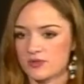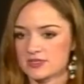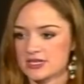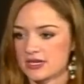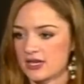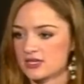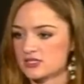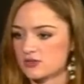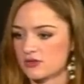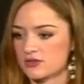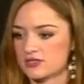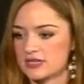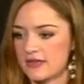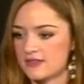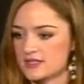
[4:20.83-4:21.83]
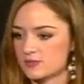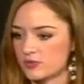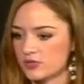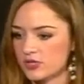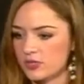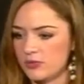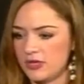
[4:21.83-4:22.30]
I was like, I just don't understand this
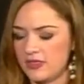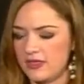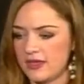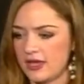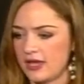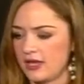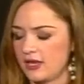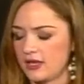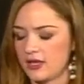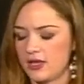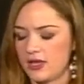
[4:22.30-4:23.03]
polygamy thing. I,